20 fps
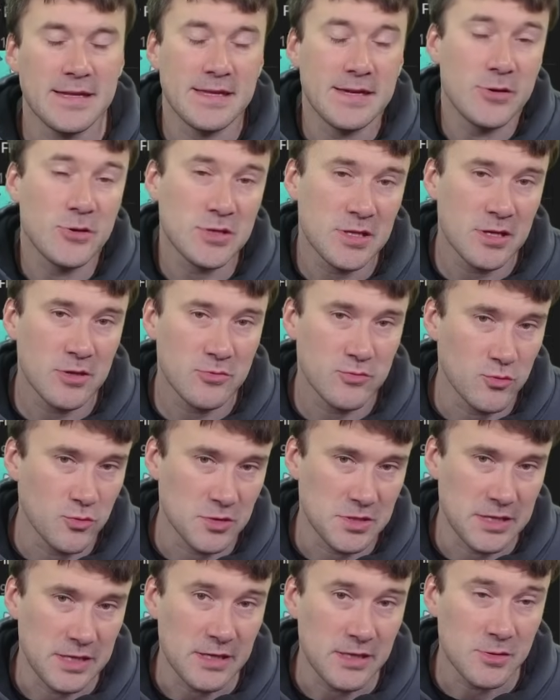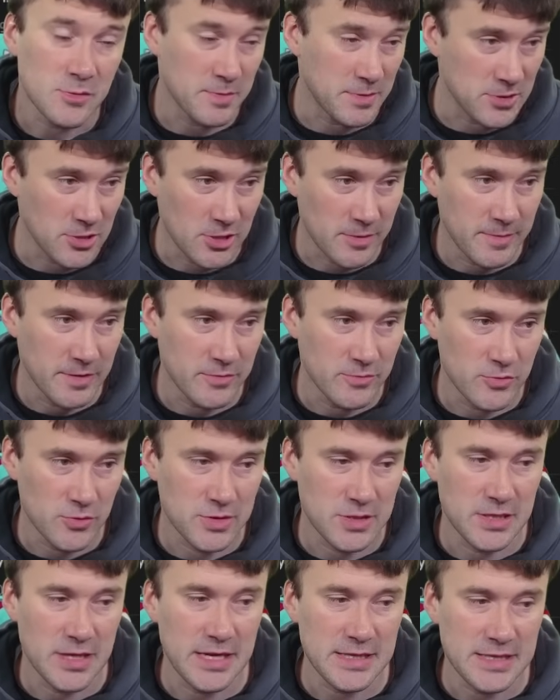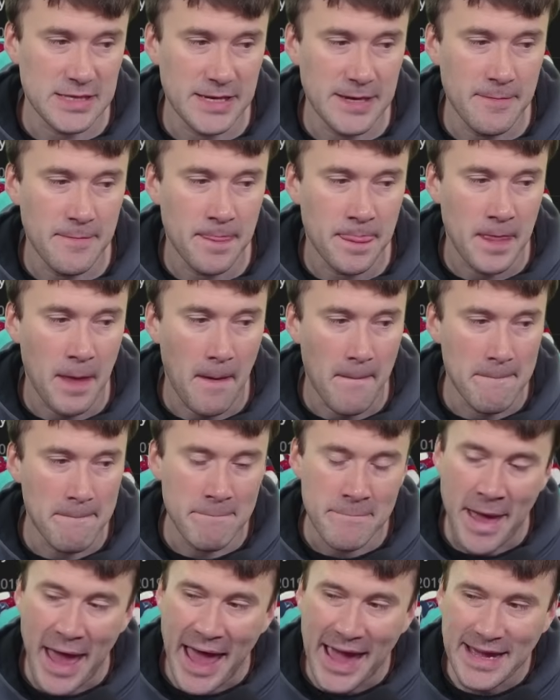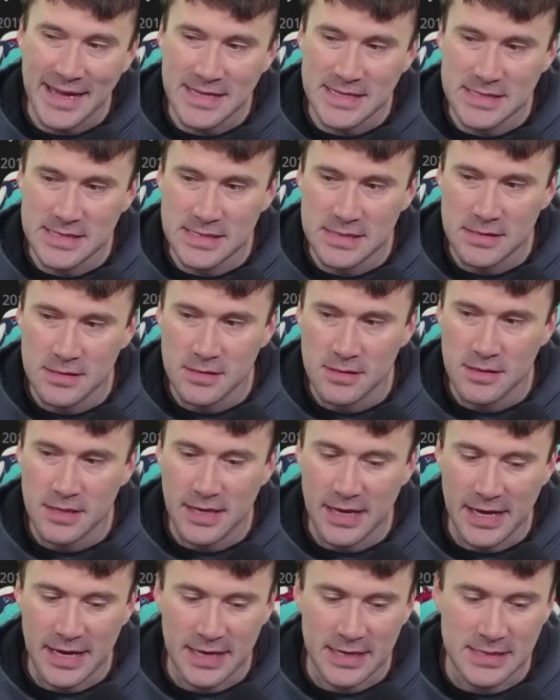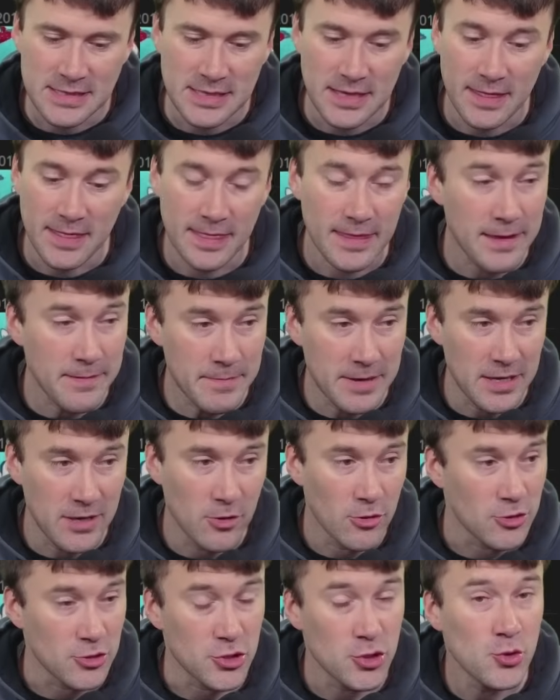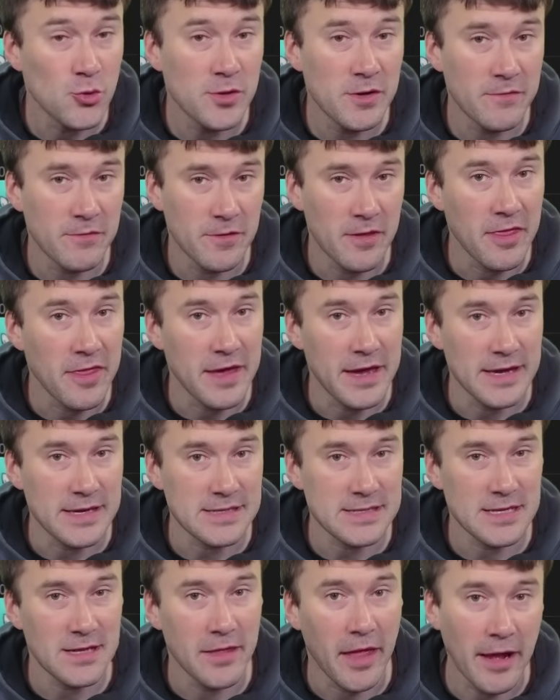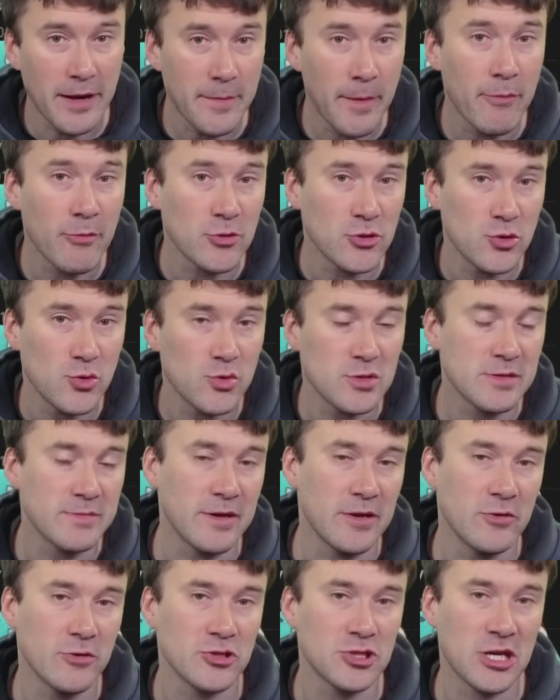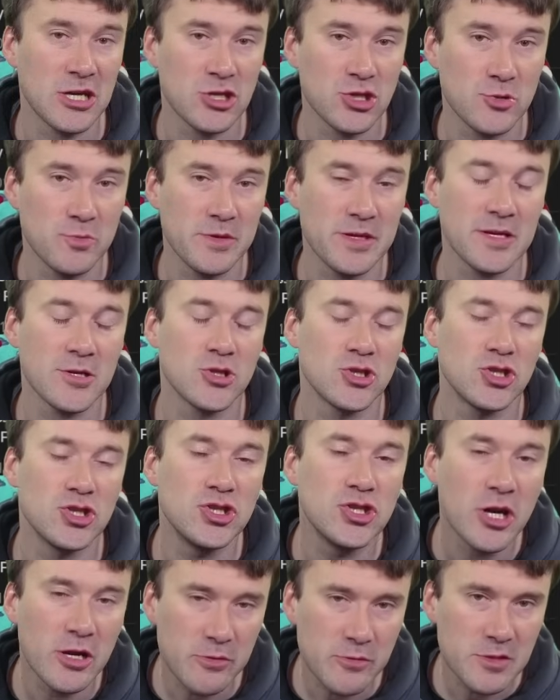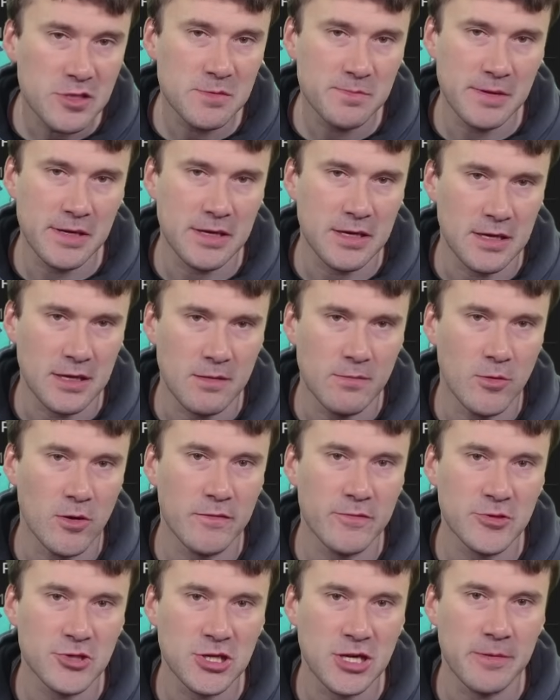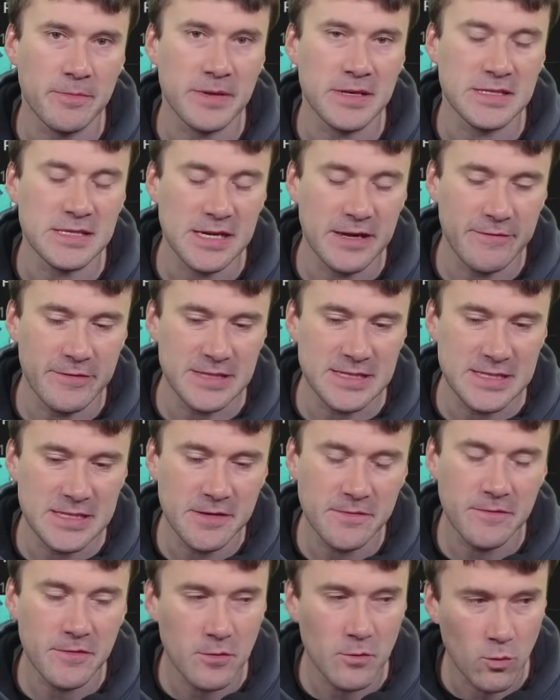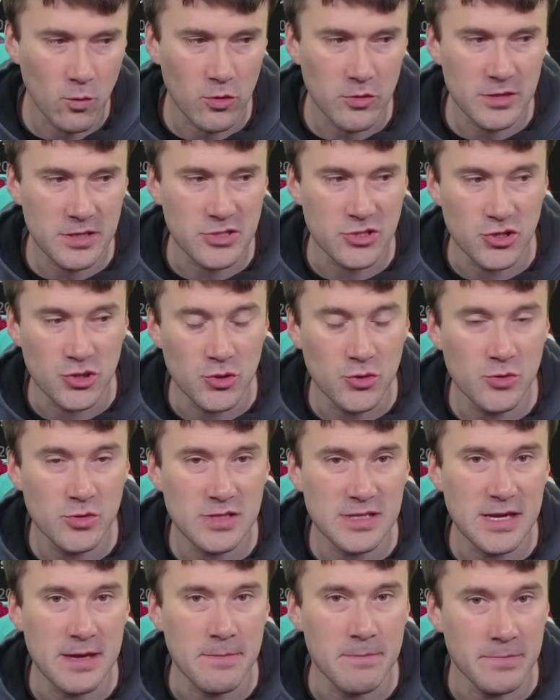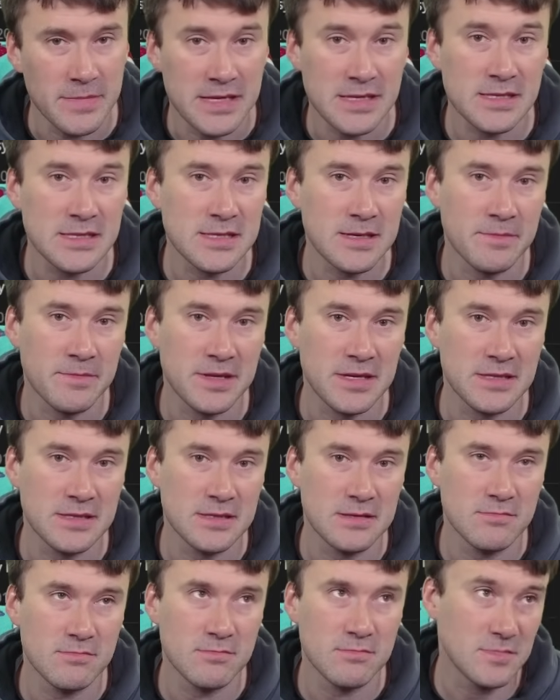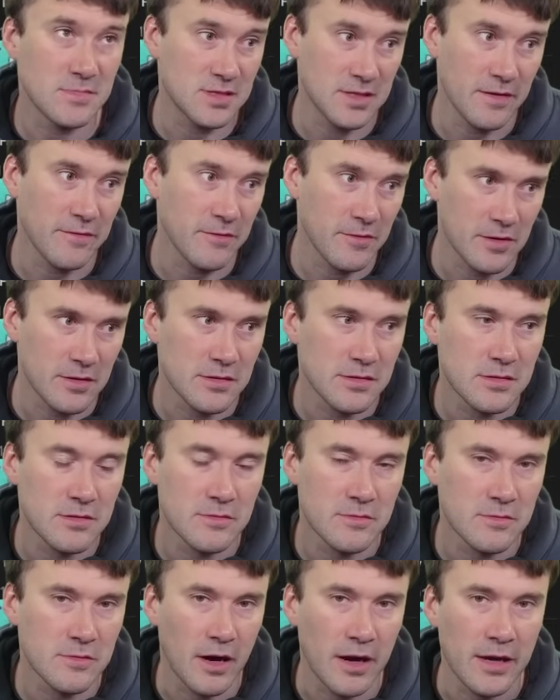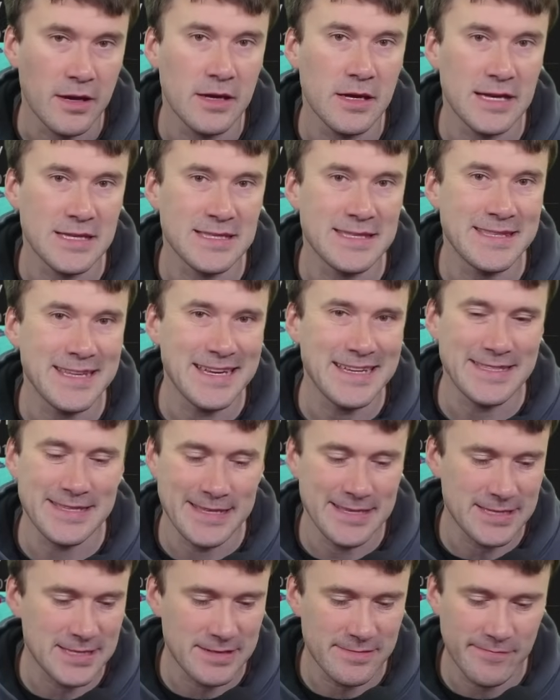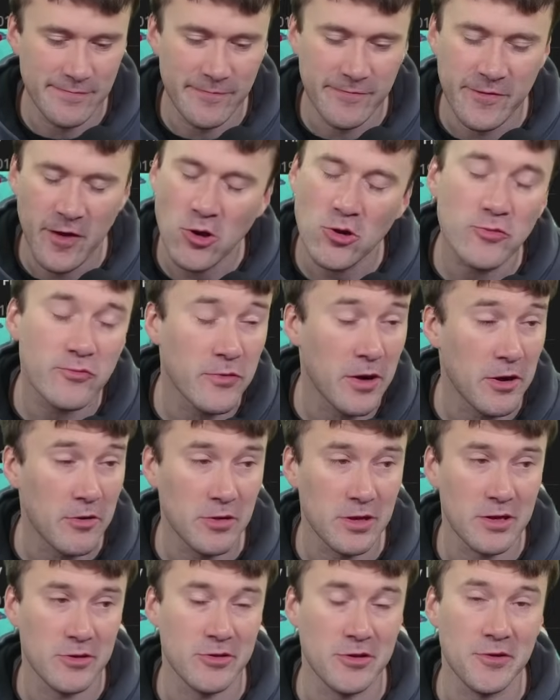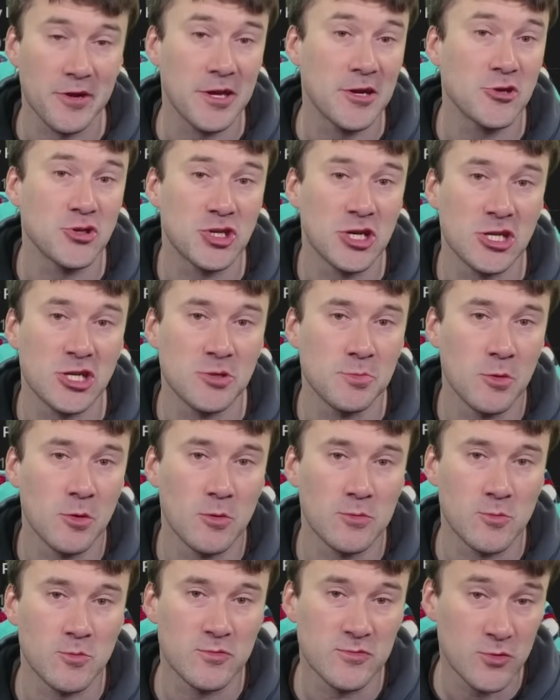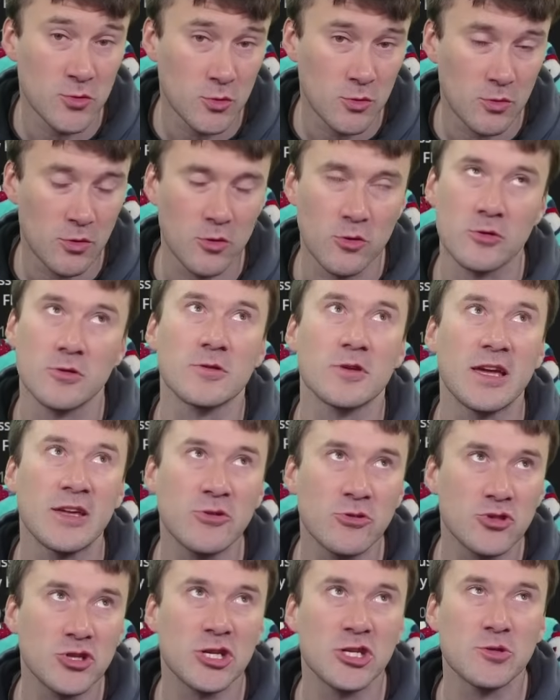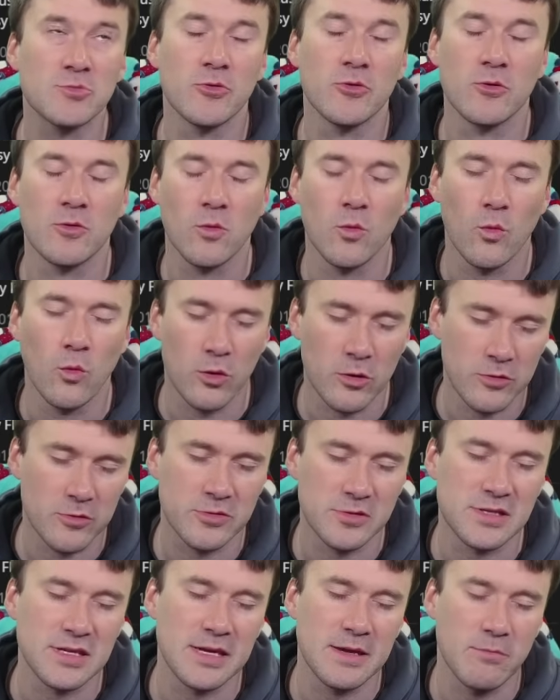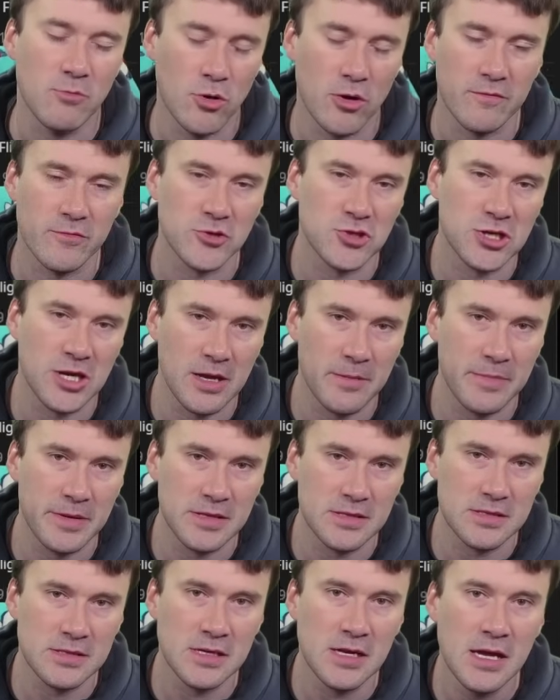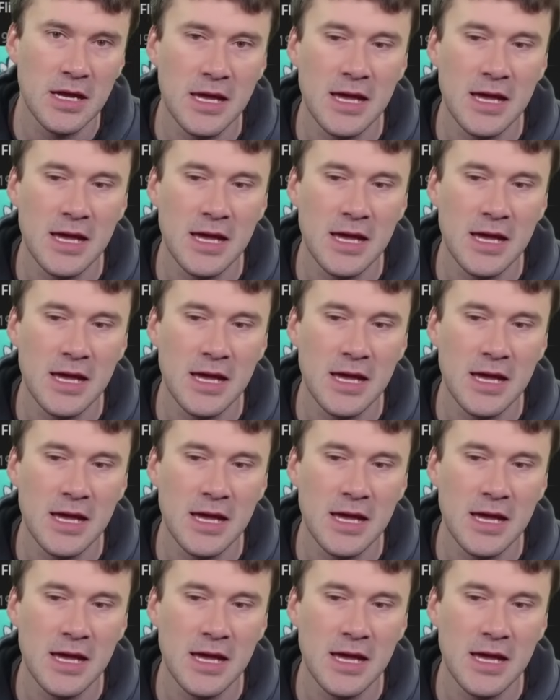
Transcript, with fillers: Here's another rules thing, because we've been talking about rules a lot tonight. Max and limit are two different things, and a lot of people use them interchangeably. Generally speaking, in Marvel Champions, if a different word is used, it means something different, right? It's it, it's very rarely are there interchangeable rule or interchangeable words in Marvel Champions.